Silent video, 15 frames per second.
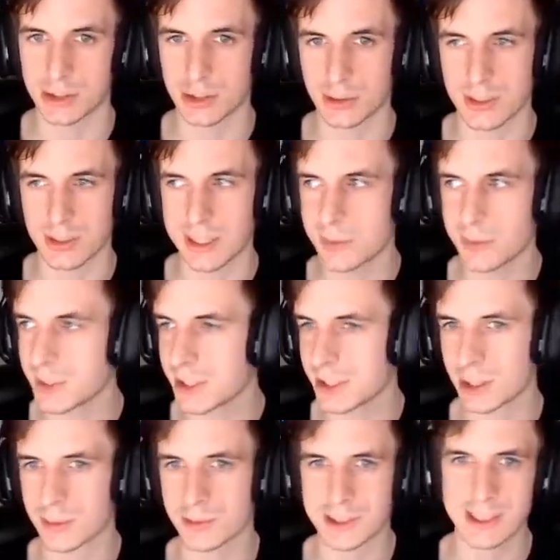So on AoE,
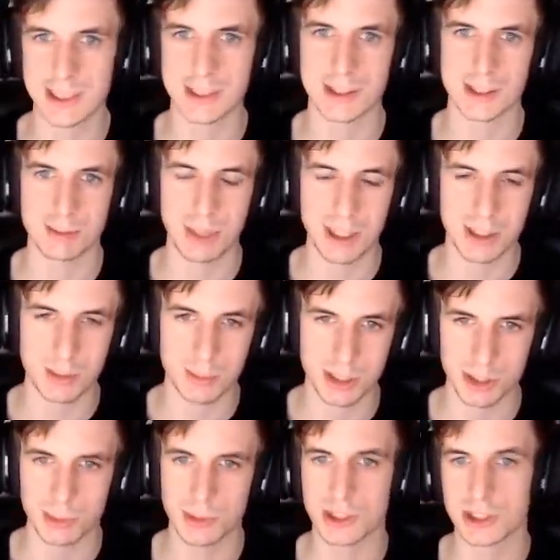obviously it doesn't matter
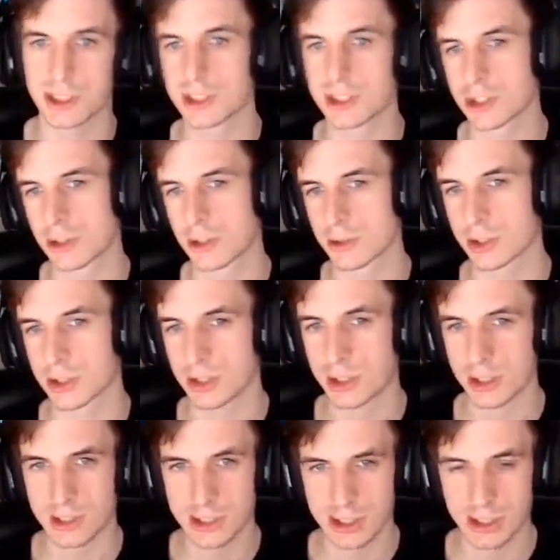much because it's the closest
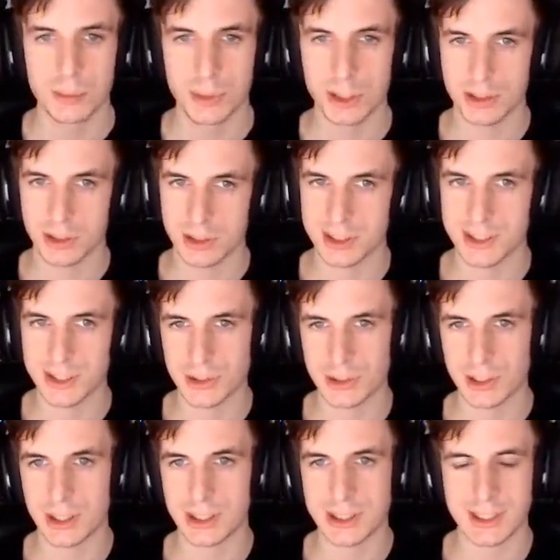target, but on single
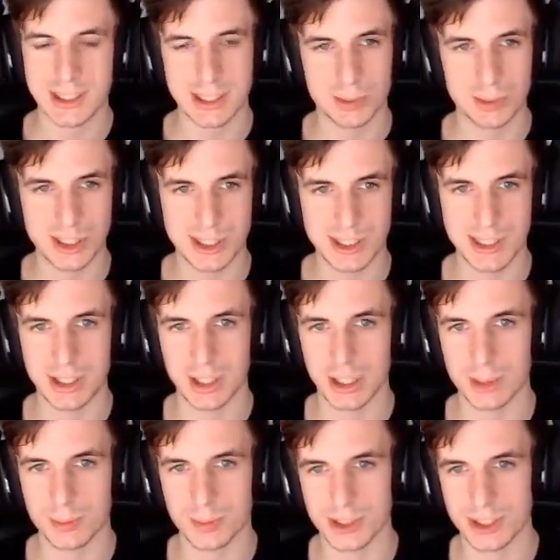target, it's basically
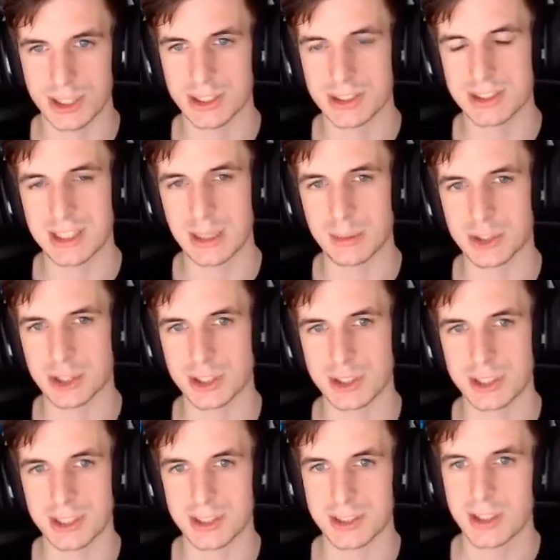100% damage
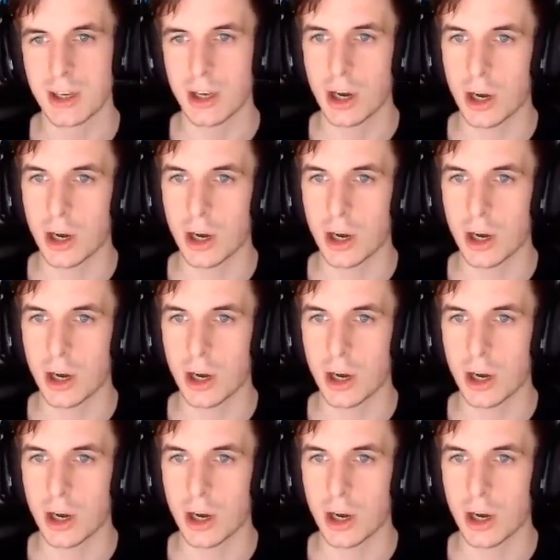increase.